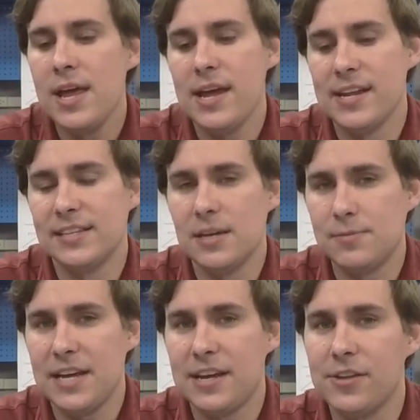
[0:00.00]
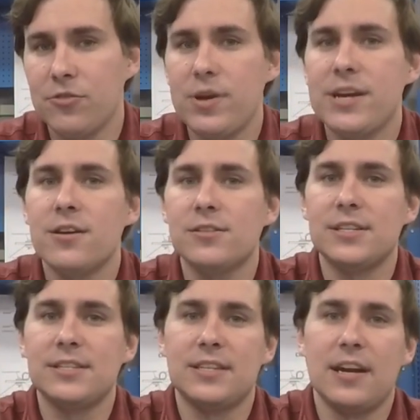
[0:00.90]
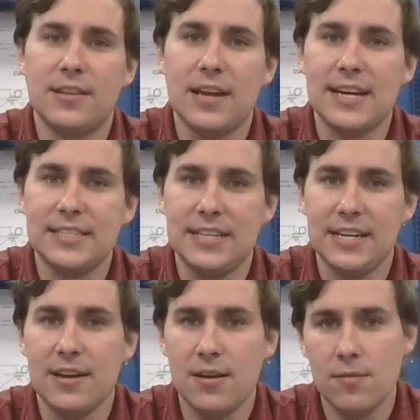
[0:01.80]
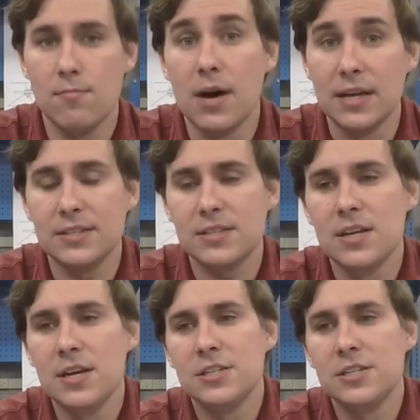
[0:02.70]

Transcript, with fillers: it ends up taking 3 years instead of the 19 months.